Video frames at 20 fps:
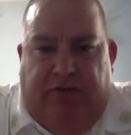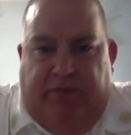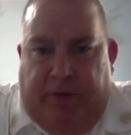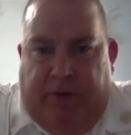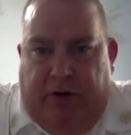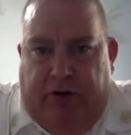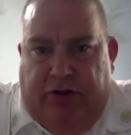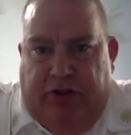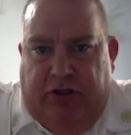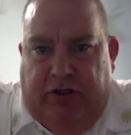
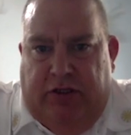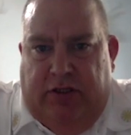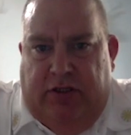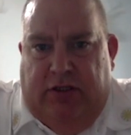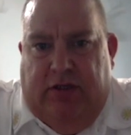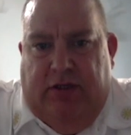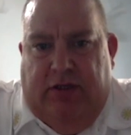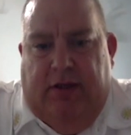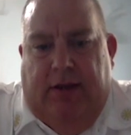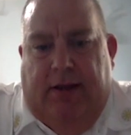
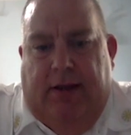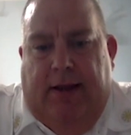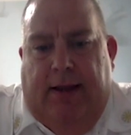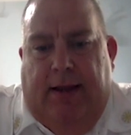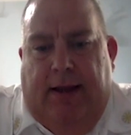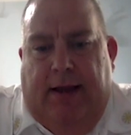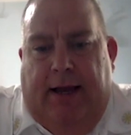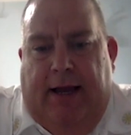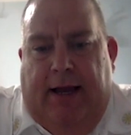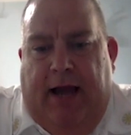purchase.
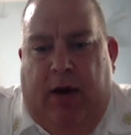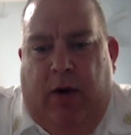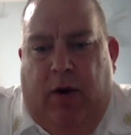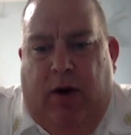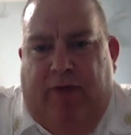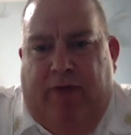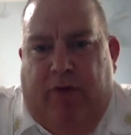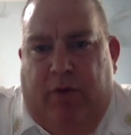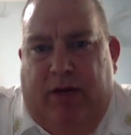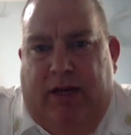
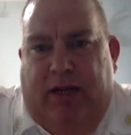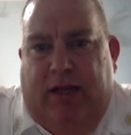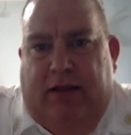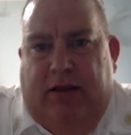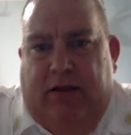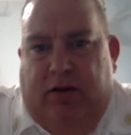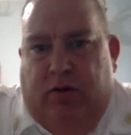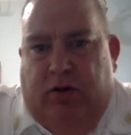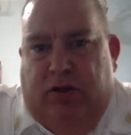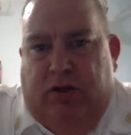However, we need to
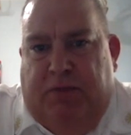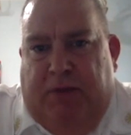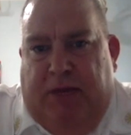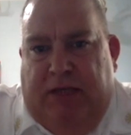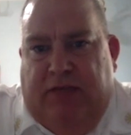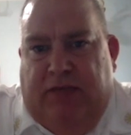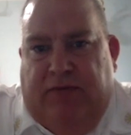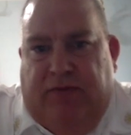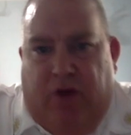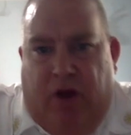do what's
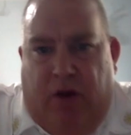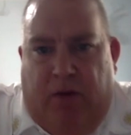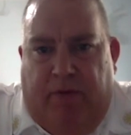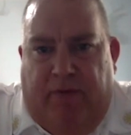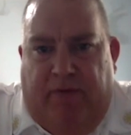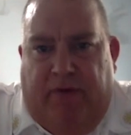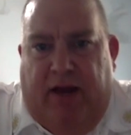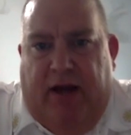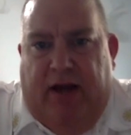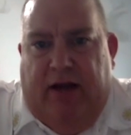best for our
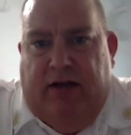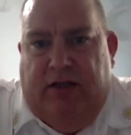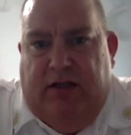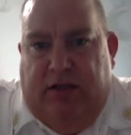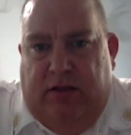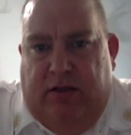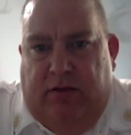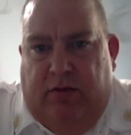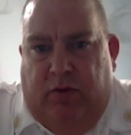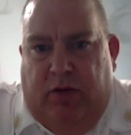providers,
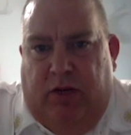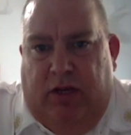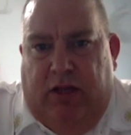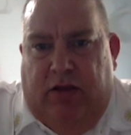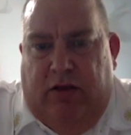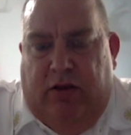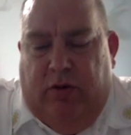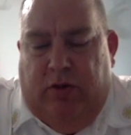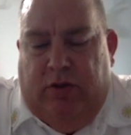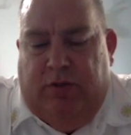and we need to
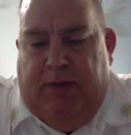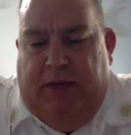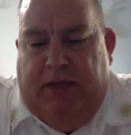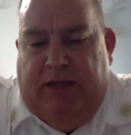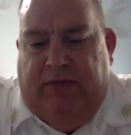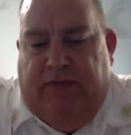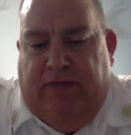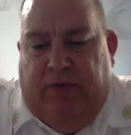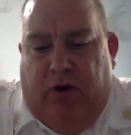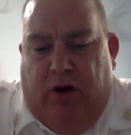do what's
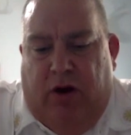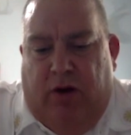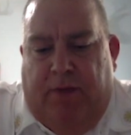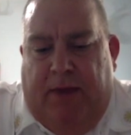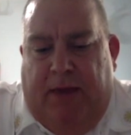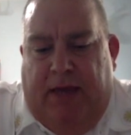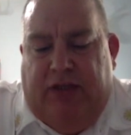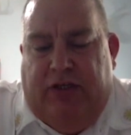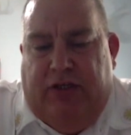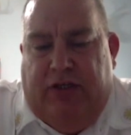best for our
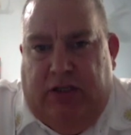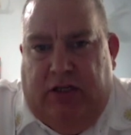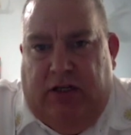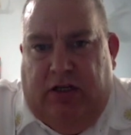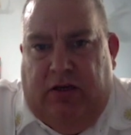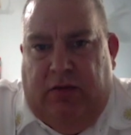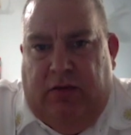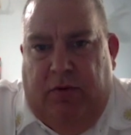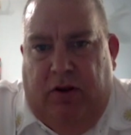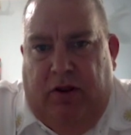patients in the
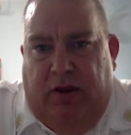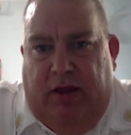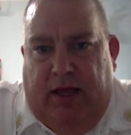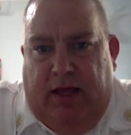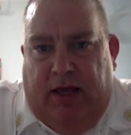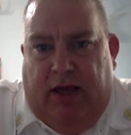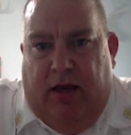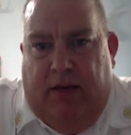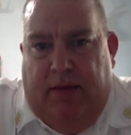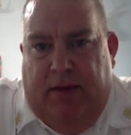community
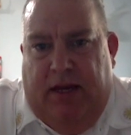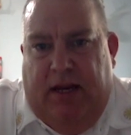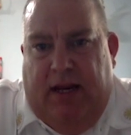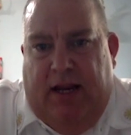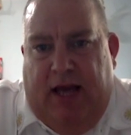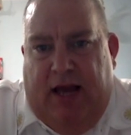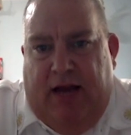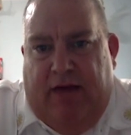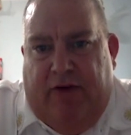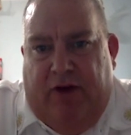that come in and
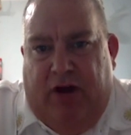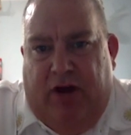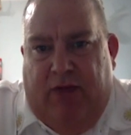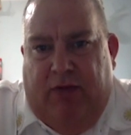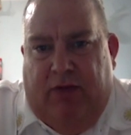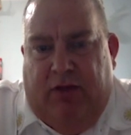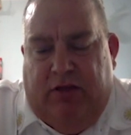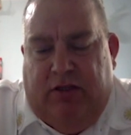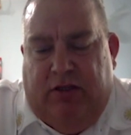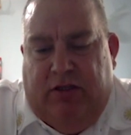out of our
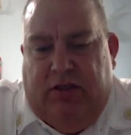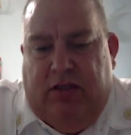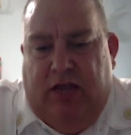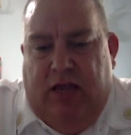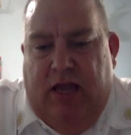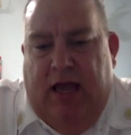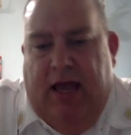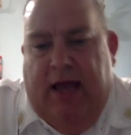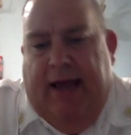ambulances.